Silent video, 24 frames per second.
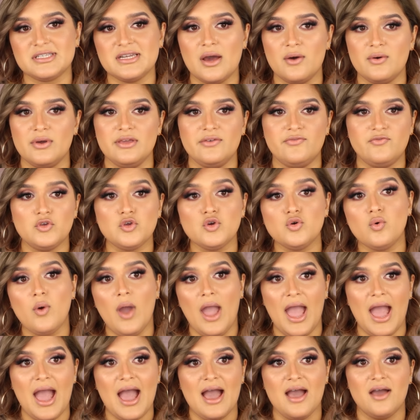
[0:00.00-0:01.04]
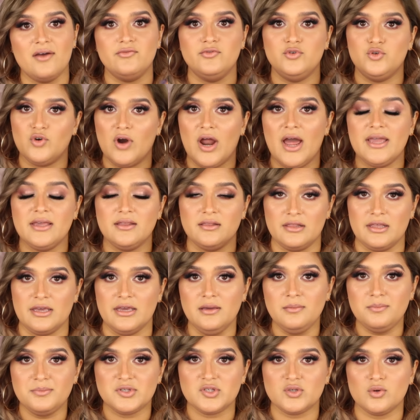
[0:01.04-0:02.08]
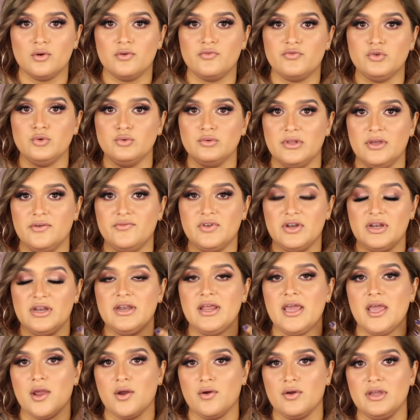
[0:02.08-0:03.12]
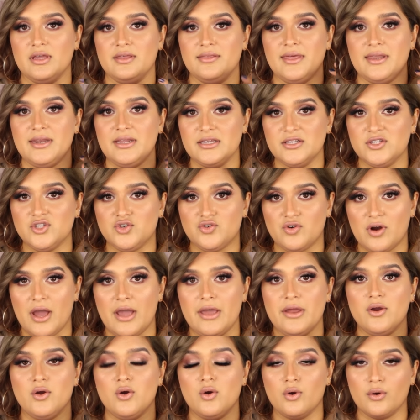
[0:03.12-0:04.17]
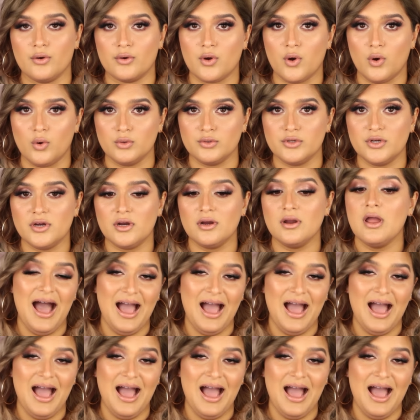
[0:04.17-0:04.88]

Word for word: Now, if you have dry lips or if you live in an area that is drier or colder,